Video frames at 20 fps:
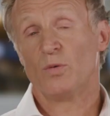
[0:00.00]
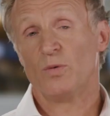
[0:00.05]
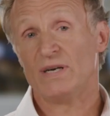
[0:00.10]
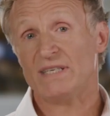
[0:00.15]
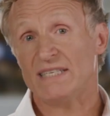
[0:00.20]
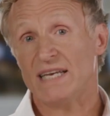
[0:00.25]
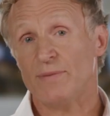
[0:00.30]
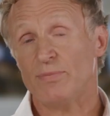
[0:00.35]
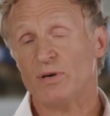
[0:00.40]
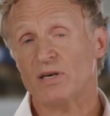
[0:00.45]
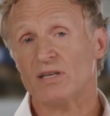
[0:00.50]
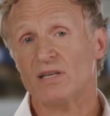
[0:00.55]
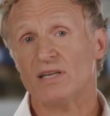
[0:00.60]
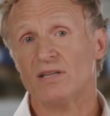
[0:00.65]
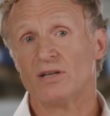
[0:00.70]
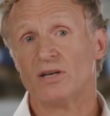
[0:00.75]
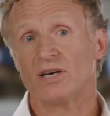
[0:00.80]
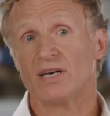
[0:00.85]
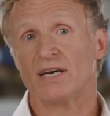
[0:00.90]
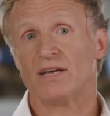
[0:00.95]
We typically
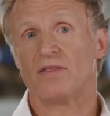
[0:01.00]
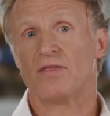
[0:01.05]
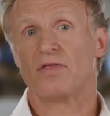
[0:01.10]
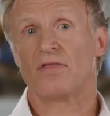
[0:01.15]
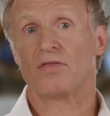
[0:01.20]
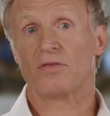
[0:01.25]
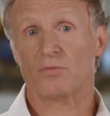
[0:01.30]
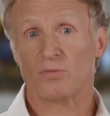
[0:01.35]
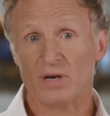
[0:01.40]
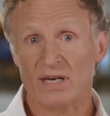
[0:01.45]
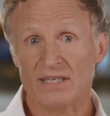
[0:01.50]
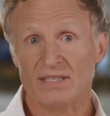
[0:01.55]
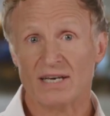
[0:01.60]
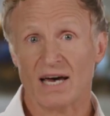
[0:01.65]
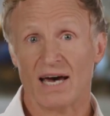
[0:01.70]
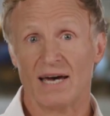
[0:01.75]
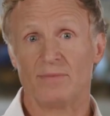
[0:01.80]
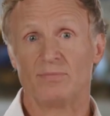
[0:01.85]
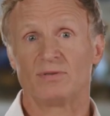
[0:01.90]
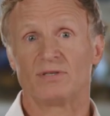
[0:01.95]
look at three
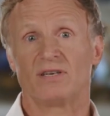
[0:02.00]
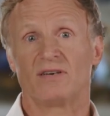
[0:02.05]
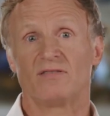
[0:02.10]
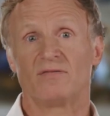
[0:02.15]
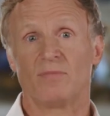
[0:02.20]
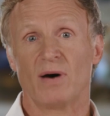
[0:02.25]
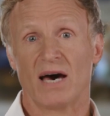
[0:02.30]
types of